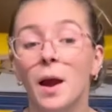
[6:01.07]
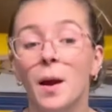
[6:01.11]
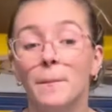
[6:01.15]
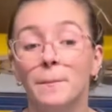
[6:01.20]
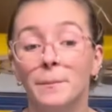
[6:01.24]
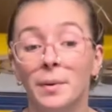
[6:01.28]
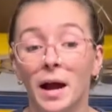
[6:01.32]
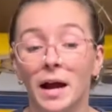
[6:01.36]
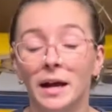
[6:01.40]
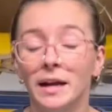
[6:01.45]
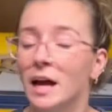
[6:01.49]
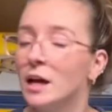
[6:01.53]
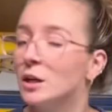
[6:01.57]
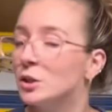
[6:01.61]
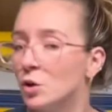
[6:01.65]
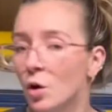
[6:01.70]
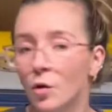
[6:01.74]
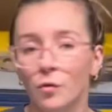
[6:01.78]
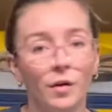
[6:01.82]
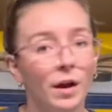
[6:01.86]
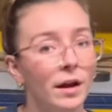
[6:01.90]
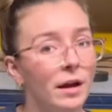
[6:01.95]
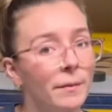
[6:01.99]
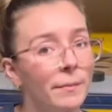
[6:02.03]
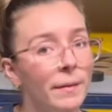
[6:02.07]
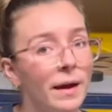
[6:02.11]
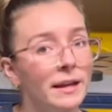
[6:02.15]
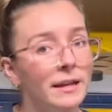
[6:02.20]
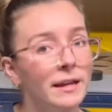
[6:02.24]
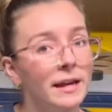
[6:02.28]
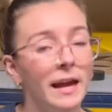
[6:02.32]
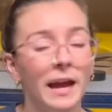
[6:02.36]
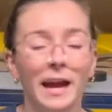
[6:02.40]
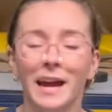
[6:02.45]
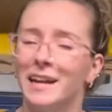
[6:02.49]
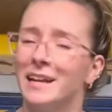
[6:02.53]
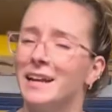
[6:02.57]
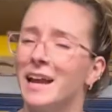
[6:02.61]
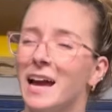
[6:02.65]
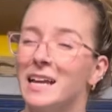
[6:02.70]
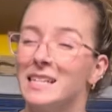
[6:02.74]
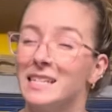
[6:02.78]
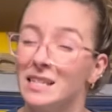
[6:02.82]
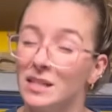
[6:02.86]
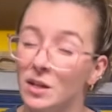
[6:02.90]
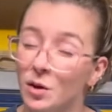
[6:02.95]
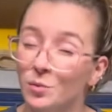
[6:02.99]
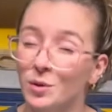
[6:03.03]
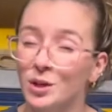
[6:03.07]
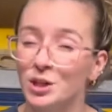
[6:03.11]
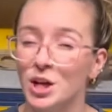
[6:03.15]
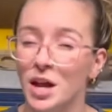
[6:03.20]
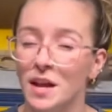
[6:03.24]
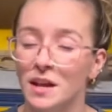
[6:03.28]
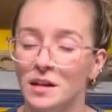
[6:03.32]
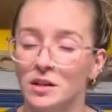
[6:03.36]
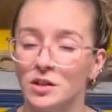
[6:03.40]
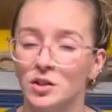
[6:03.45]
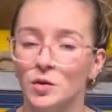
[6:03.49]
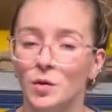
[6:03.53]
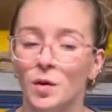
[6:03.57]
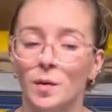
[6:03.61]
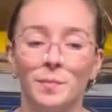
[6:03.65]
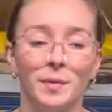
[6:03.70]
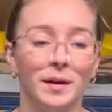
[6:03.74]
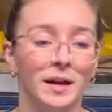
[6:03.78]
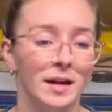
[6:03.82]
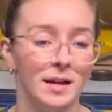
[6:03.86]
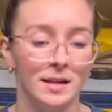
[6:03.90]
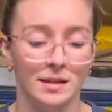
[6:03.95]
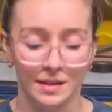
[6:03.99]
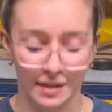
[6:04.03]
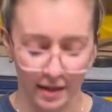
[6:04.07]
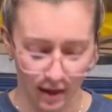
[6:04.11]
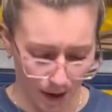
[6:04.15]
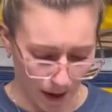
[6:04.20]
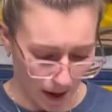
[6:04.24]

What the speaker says: but I don't recommend it, and still wish I didn't do it because